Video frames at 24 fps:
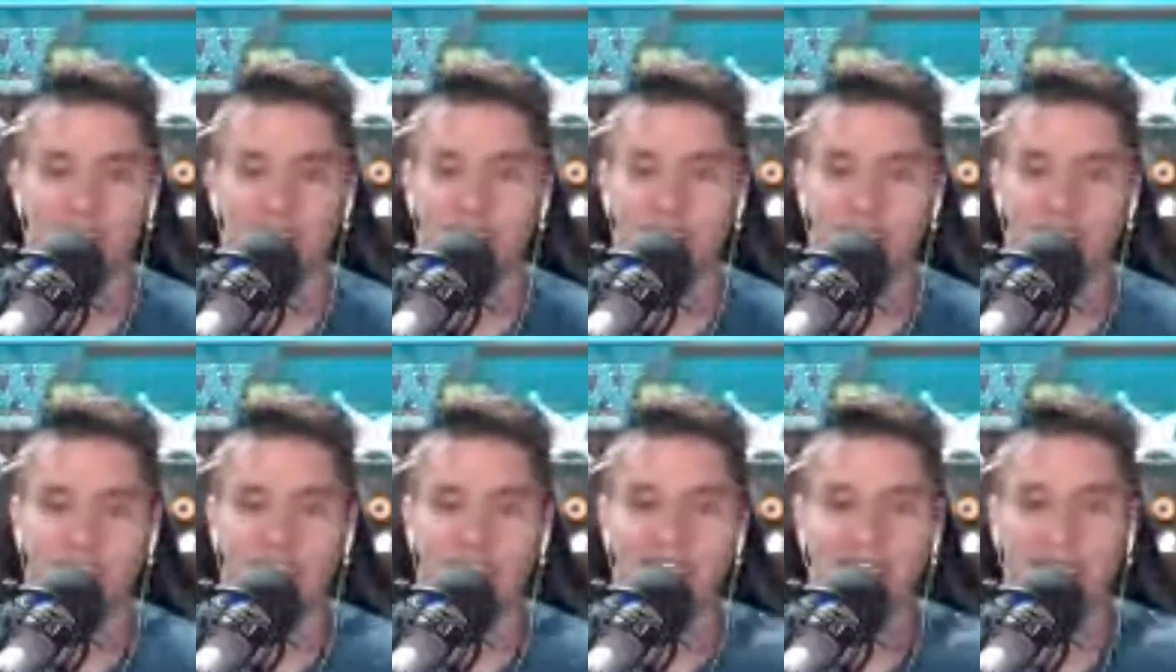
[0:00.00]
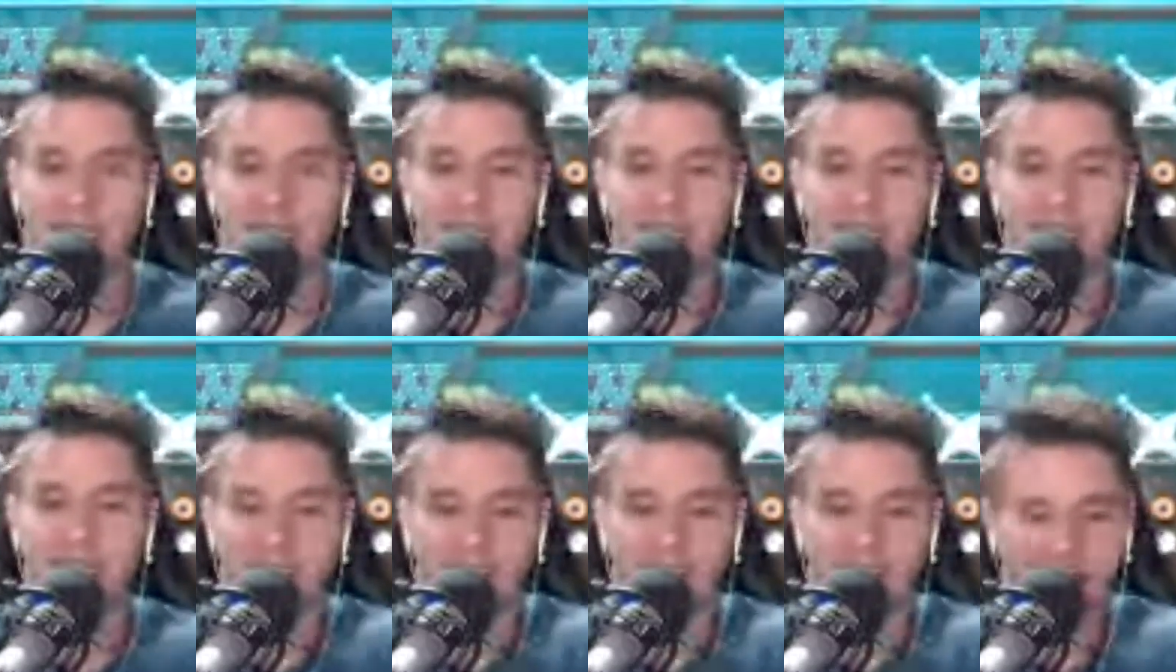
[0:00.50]
if they
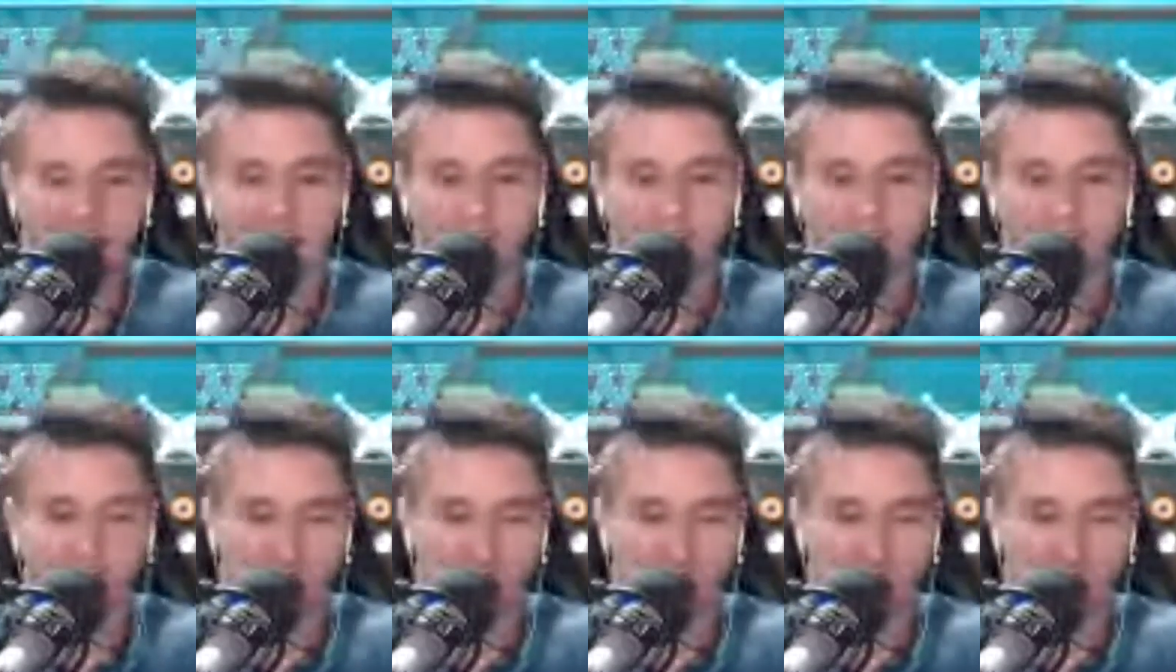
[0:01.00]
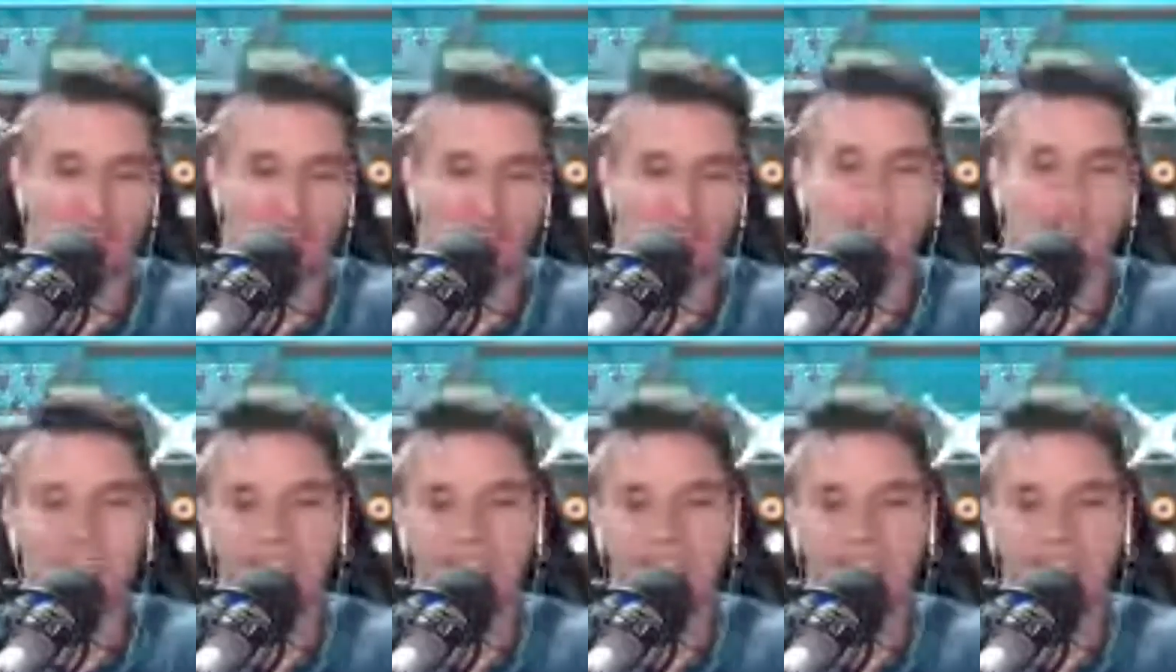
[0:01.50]
make an app as
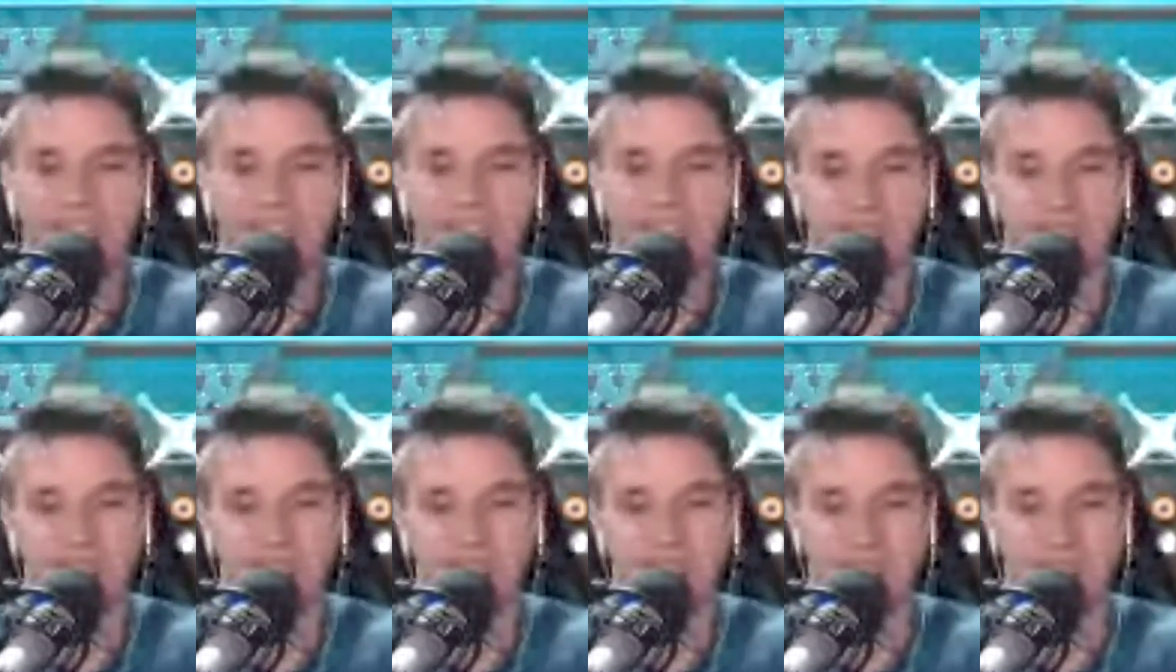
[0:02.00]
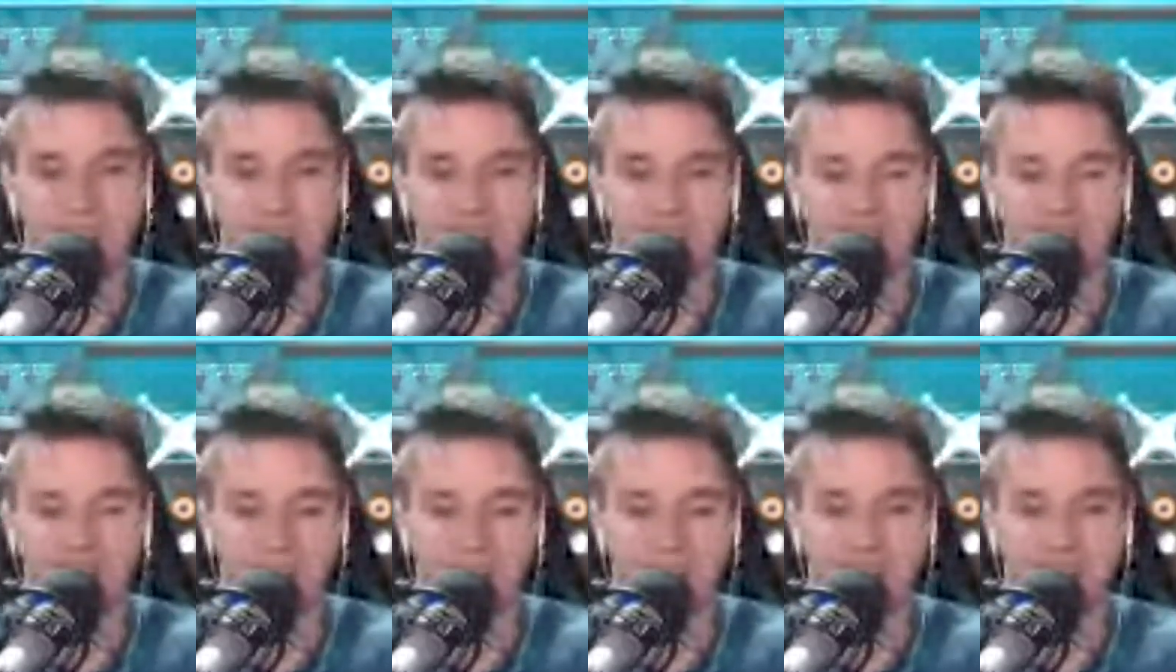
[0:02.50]
good as YouTube
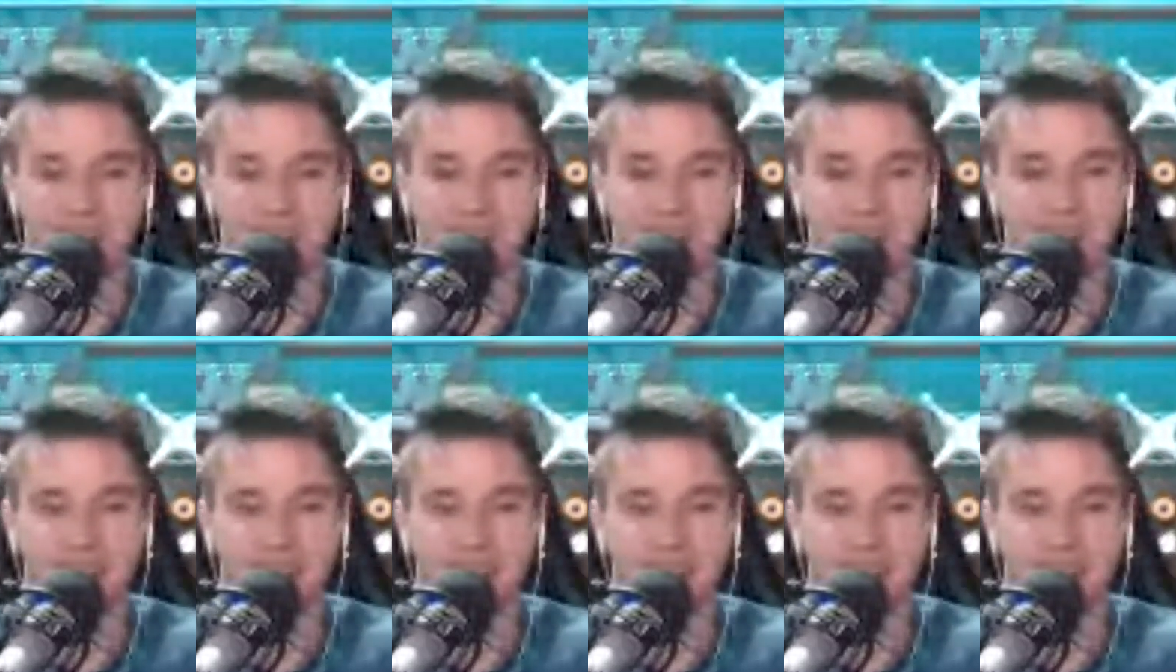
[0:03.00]
TV